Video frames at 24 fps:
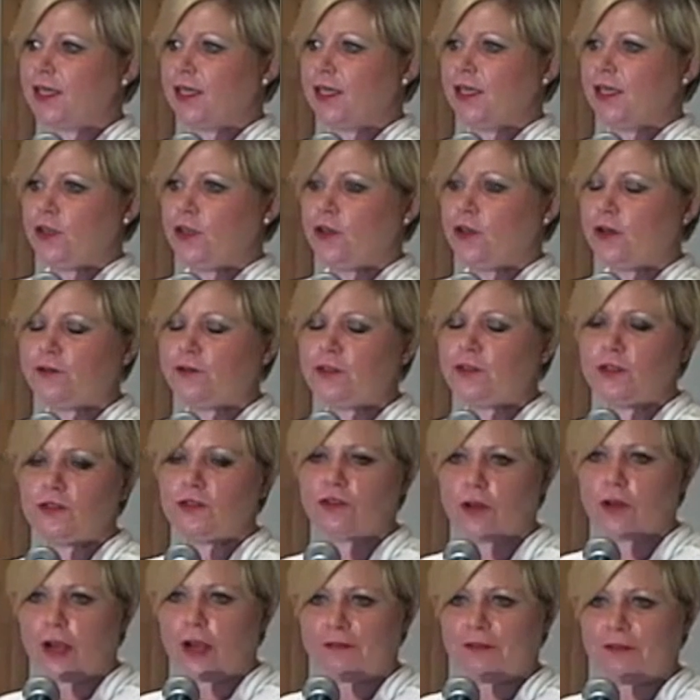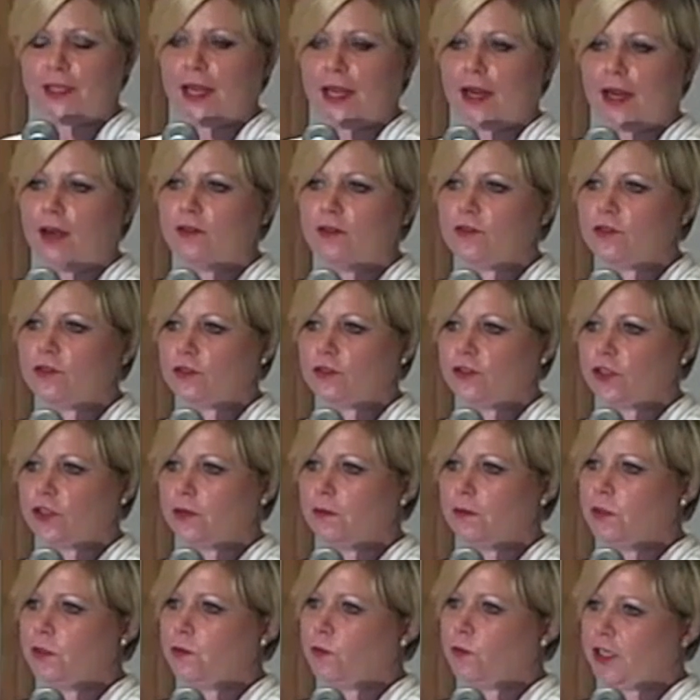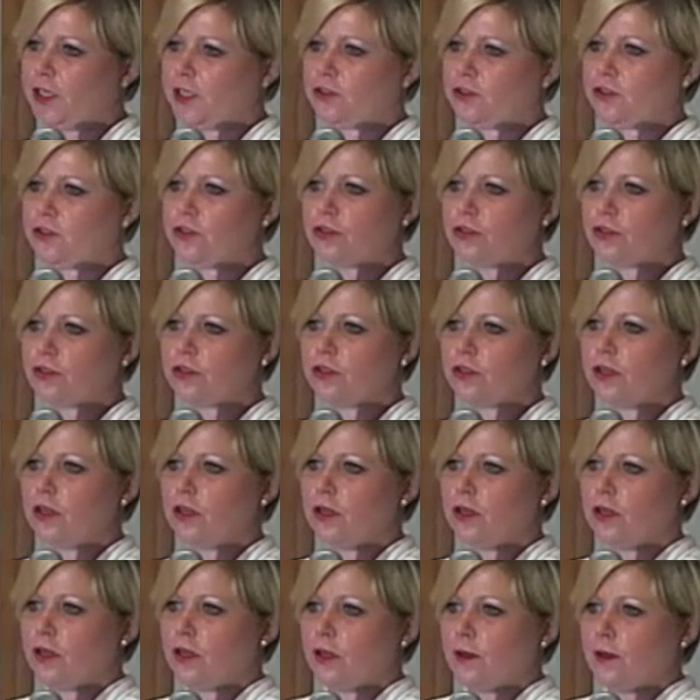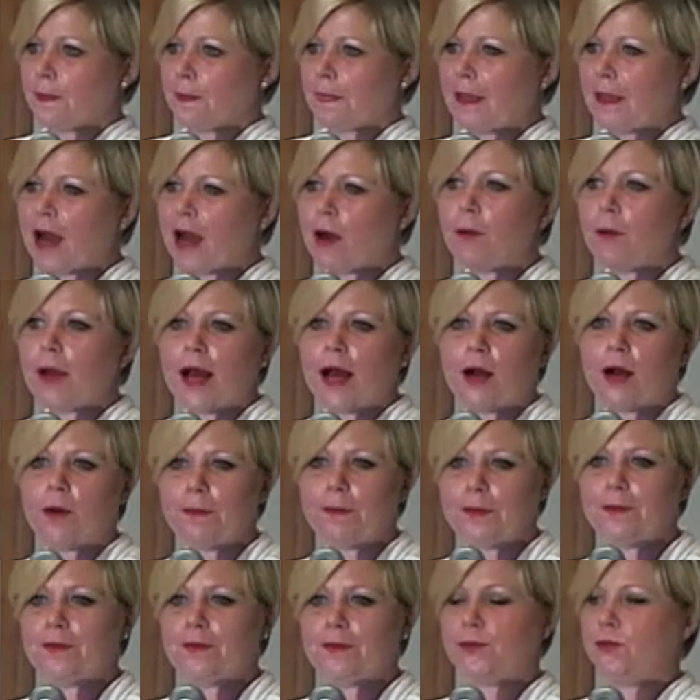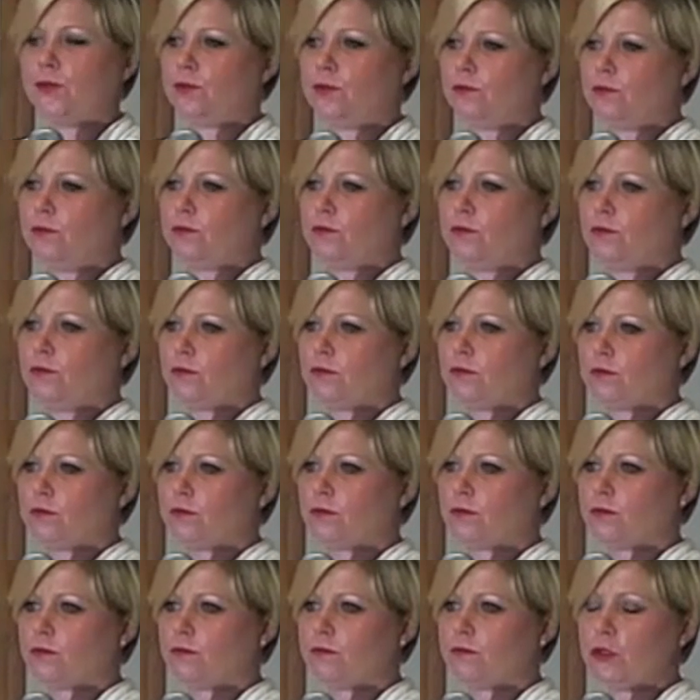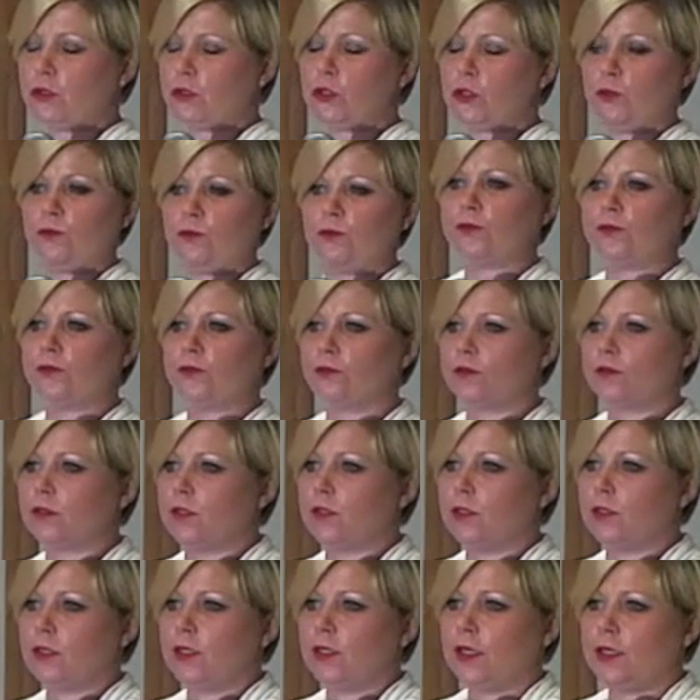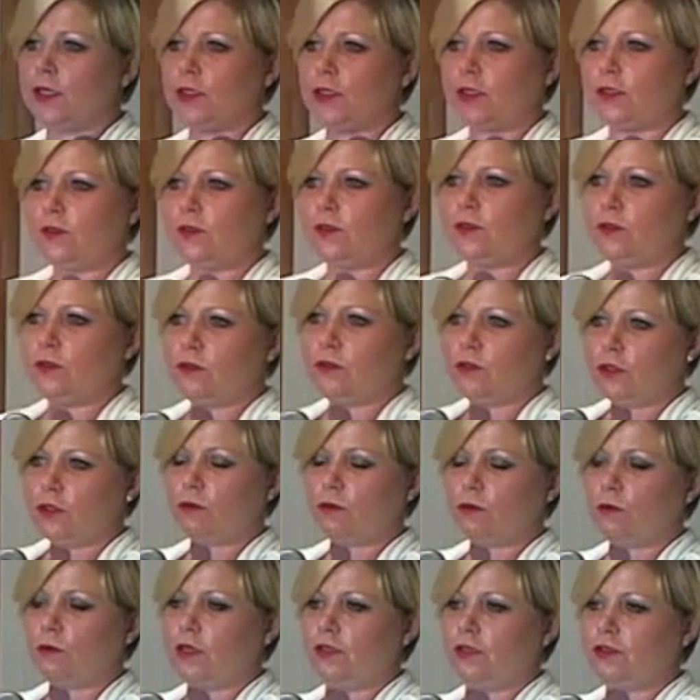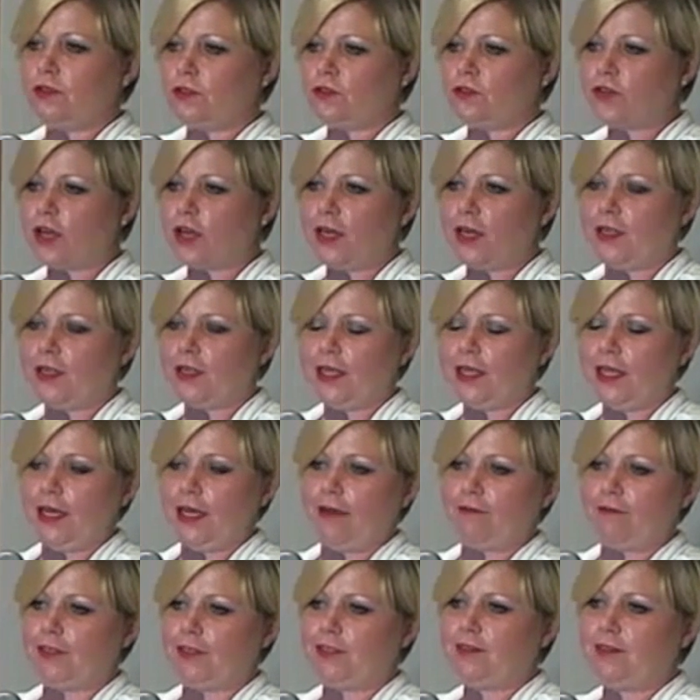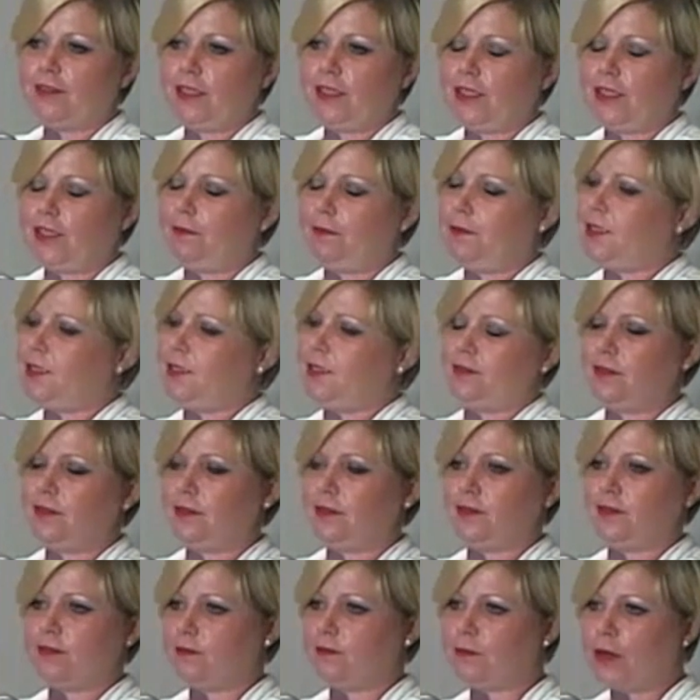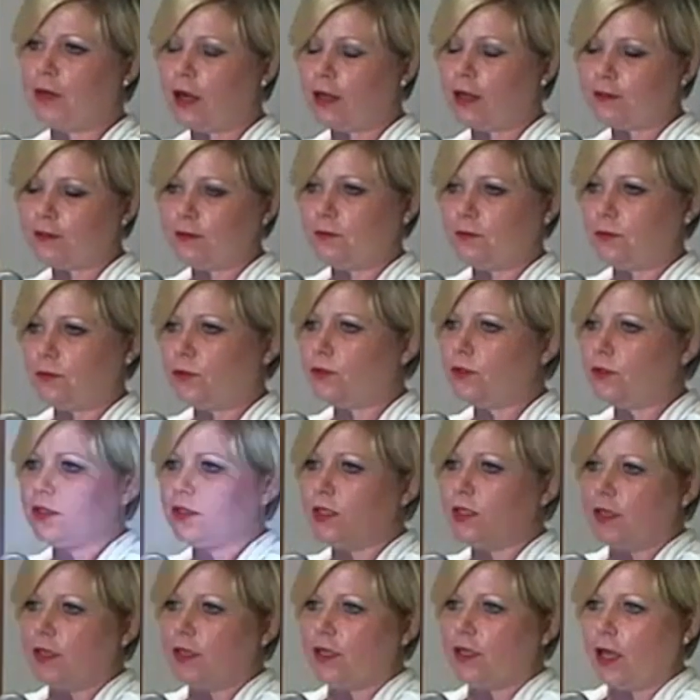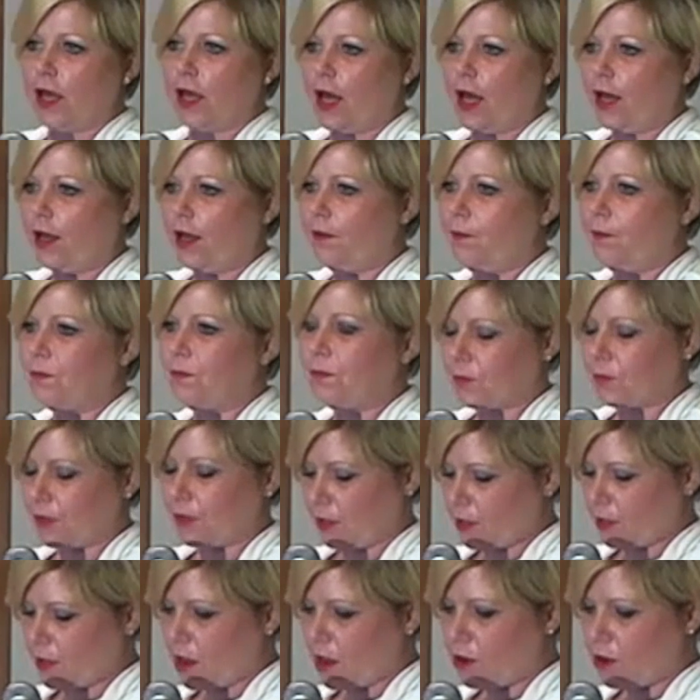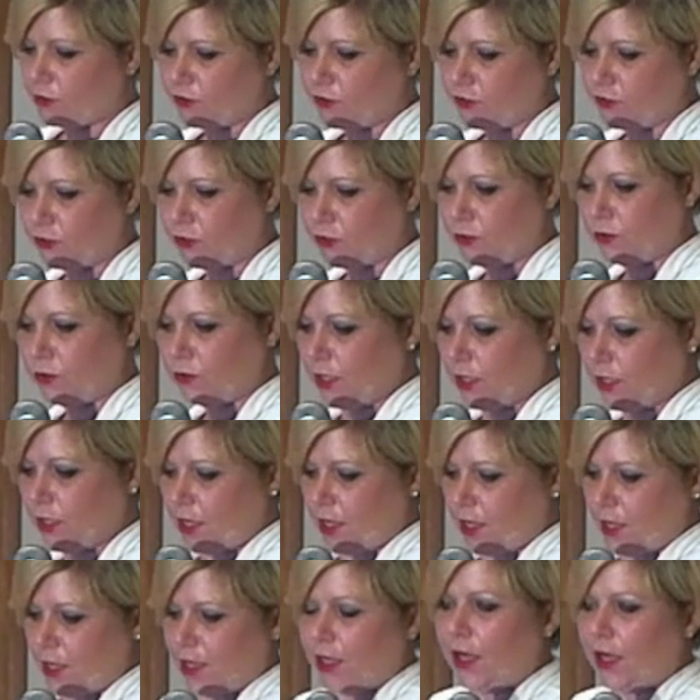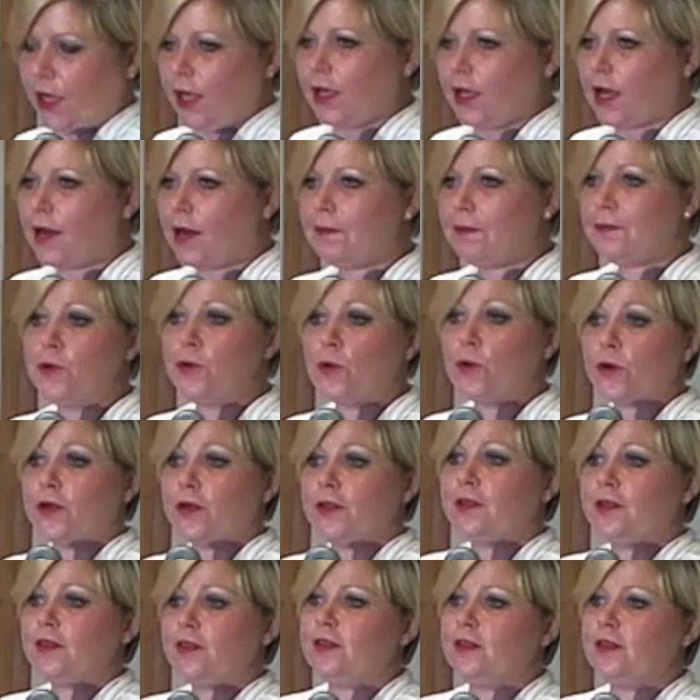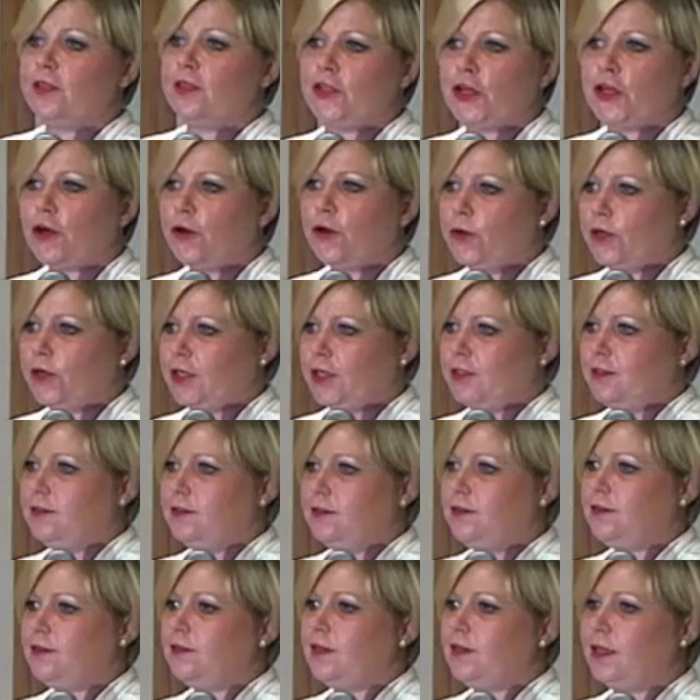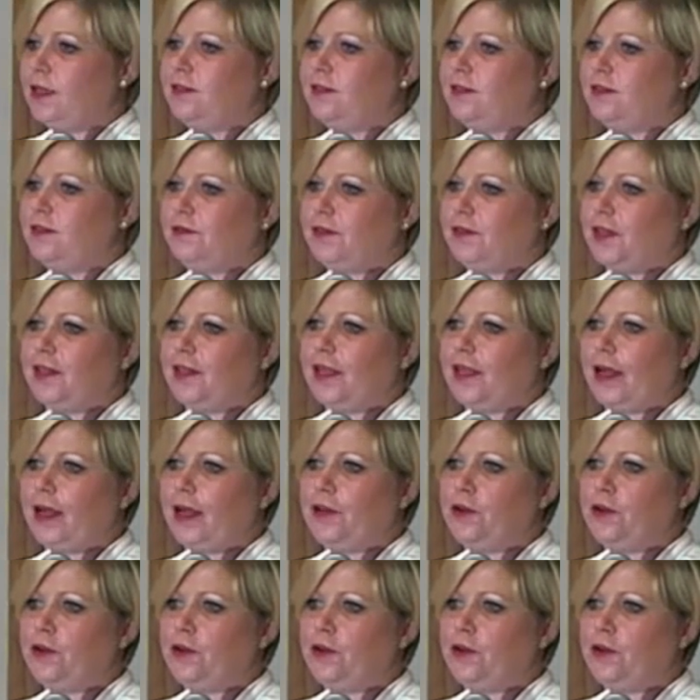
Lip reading: you have to use traffic counts, determine how people move, because you don't want to just try to hit every city because it's impossible. Also, up north in the Dakotas and stuff like that, you